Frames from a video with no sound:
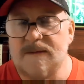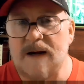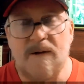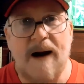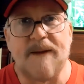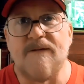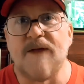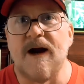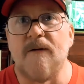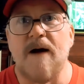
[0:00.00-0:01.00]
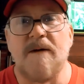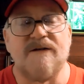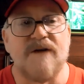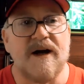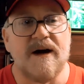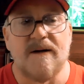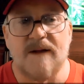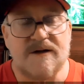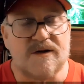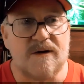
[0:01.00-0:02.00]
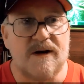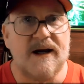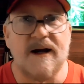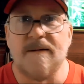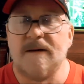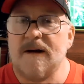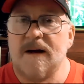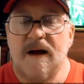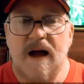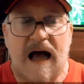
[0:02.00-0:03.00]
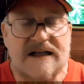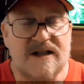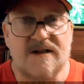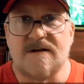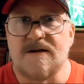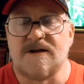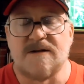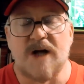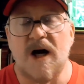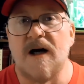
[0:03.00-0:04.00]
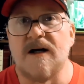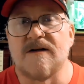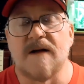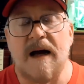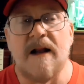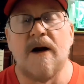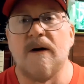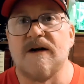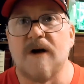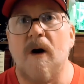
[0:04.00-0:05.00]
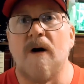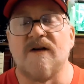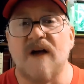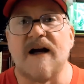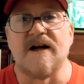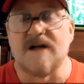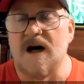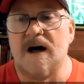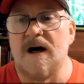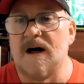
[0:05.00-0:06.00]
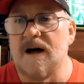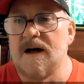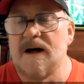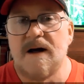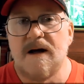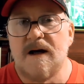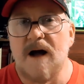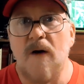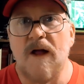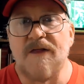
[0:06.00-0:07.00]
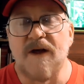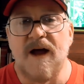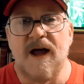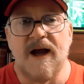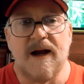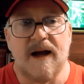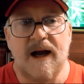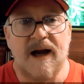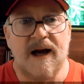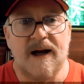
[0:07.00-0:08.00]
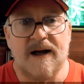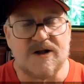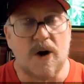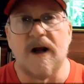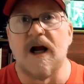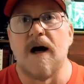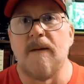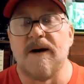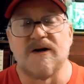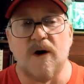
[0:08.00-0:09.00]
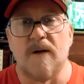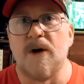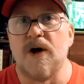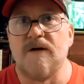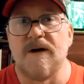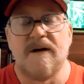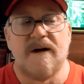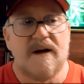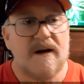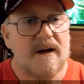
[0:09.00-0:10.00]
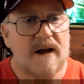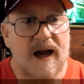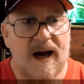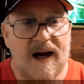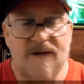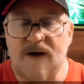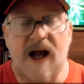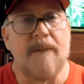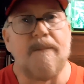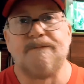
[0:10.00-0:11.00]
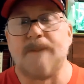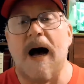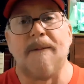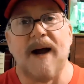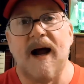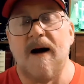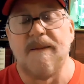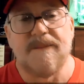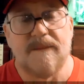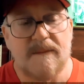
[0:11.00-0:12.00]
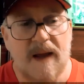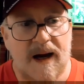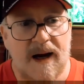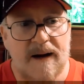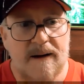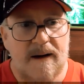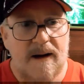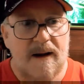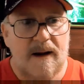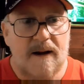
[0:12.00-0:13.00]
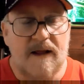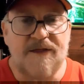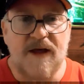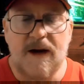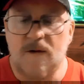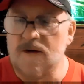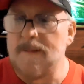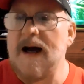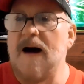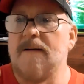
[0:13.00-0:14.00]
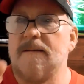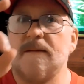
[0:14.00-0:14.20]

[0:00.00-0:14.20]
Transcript: wrapped that thing around my finger, that string, and I just tugged literally as hard as I could tug on that thing, and it started coming, it started moving, and it finally popped out, and that thing was about